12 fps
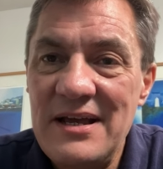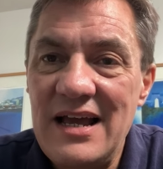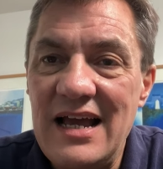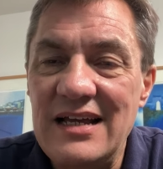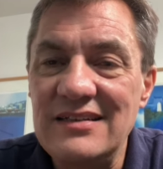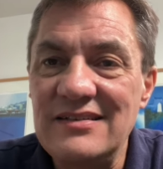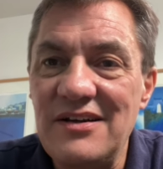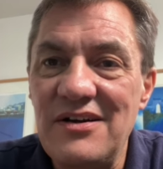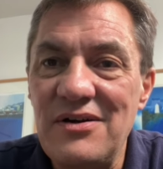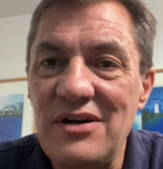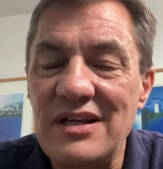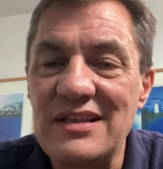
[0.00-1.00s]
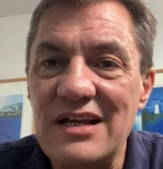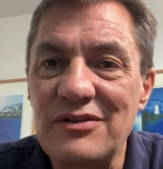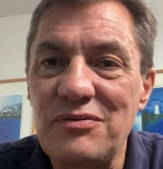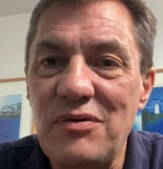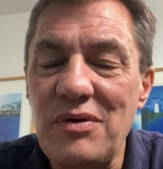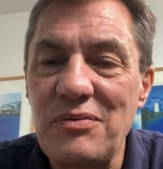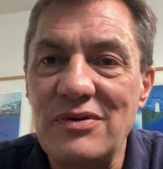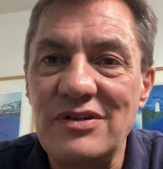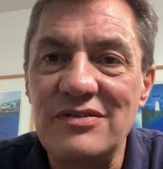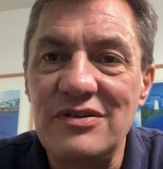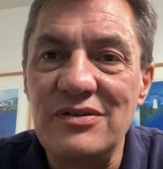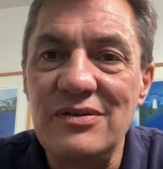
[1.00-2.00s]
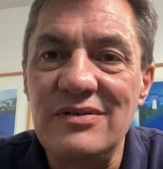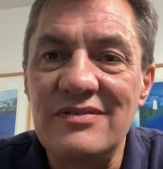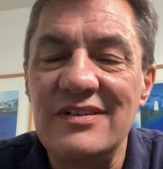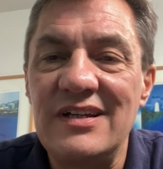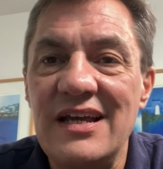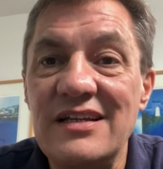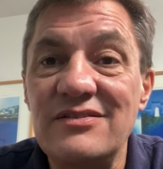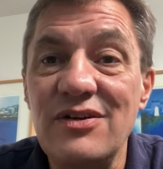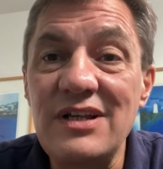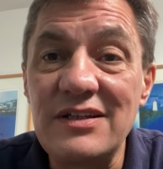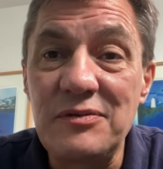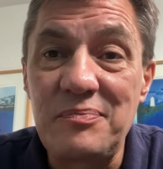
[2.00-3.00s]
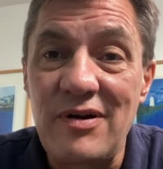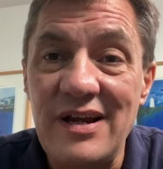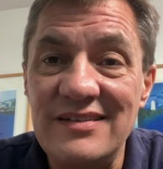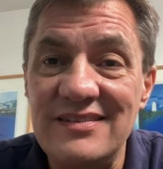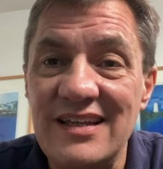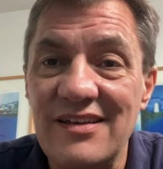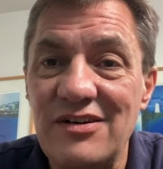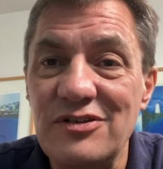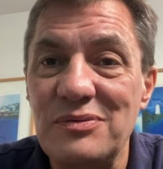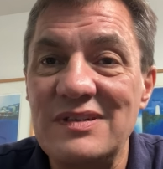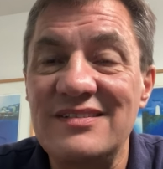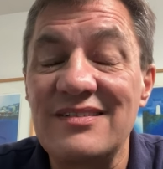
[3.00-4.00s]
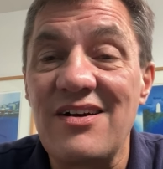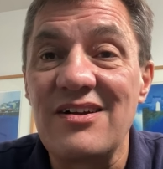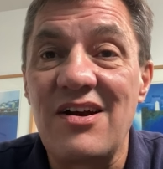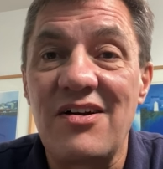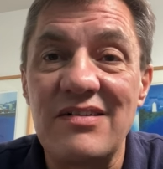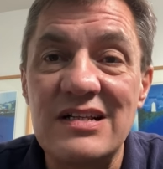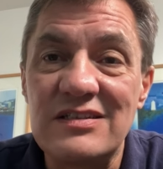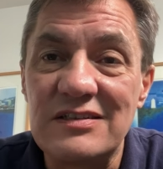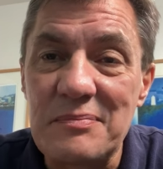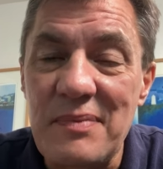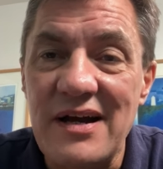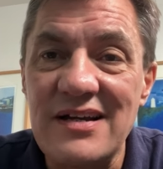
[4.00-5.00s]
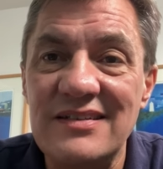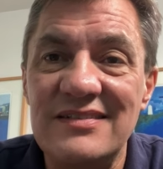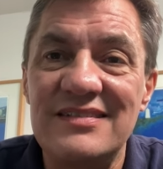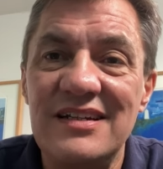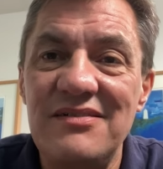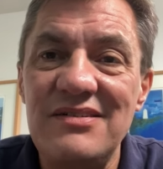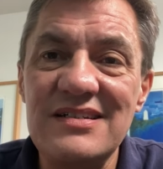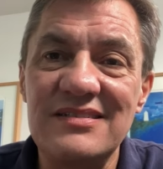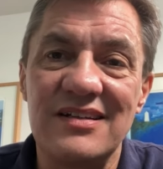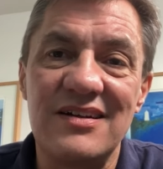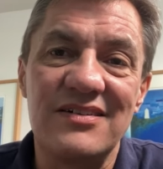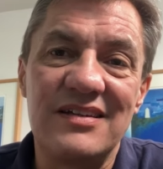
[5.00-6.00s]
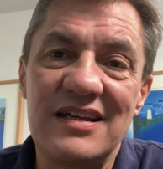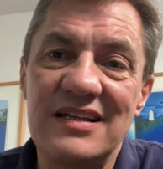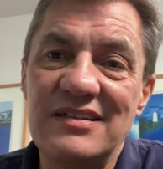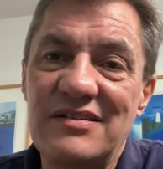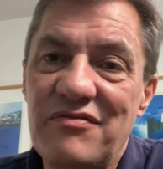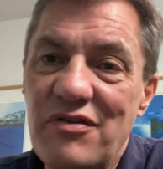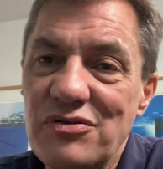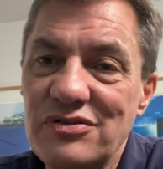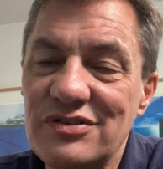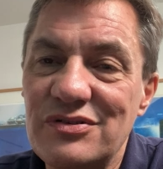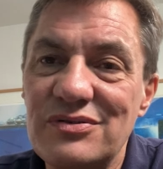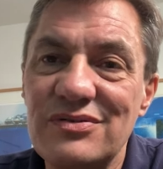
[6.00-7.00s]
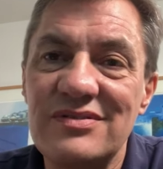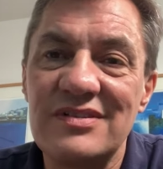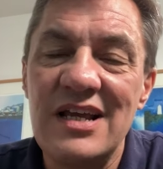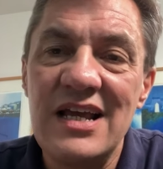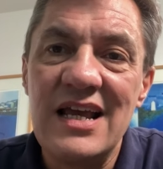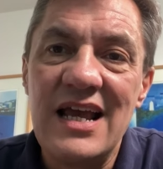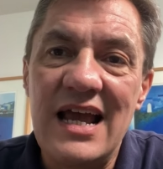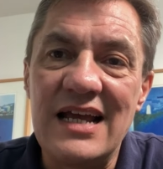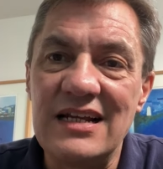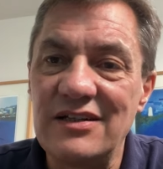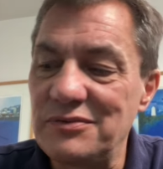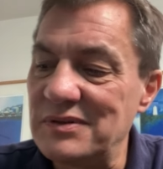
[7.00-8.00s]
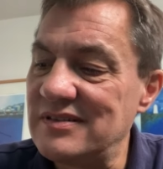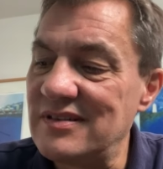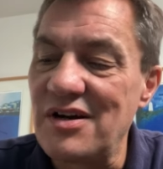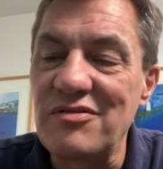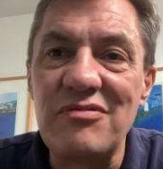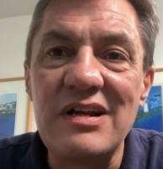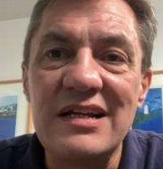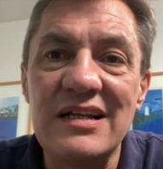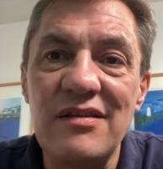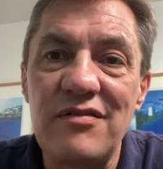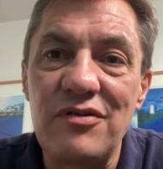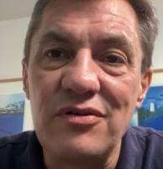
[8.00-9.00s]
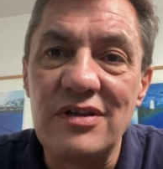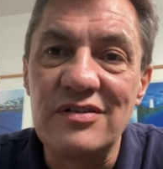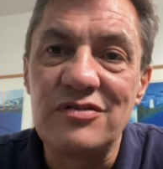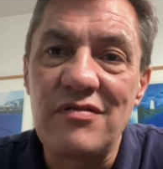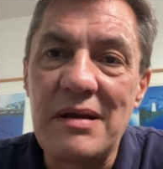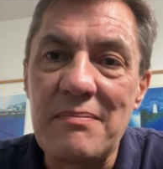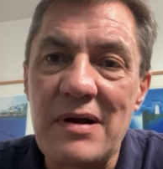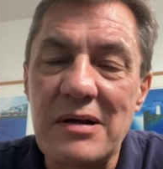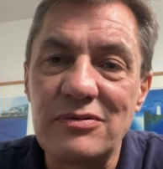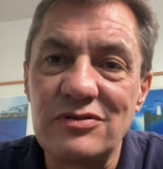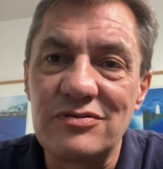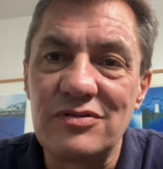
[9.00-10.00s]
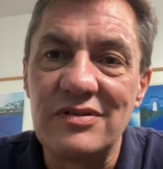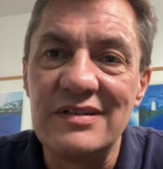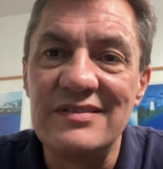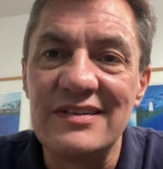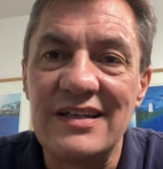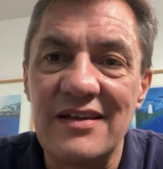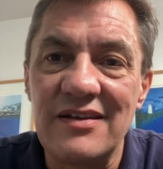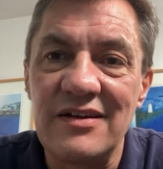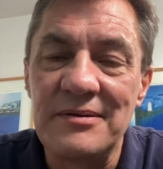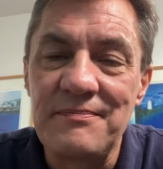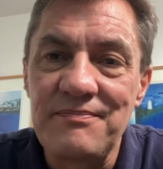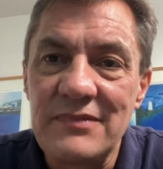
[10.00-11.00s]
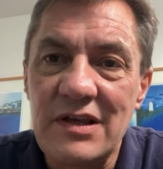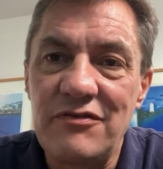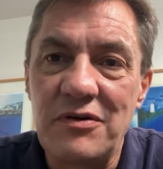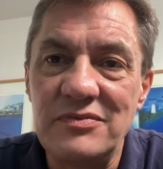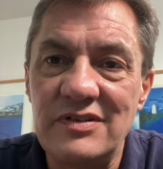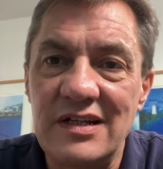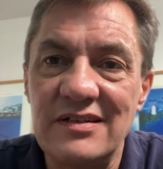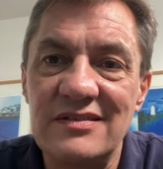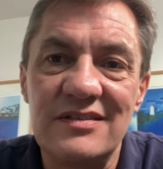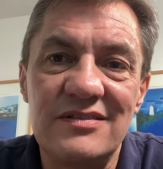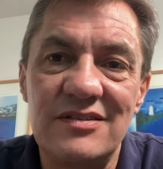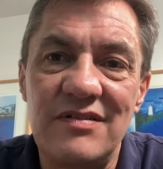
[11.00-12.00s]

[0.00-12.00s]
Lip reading: And that's what we want to do today. So let's pray together as we start our Inspired series and our daily devotionals. And as we start reading through this great Bible story together from Genesis to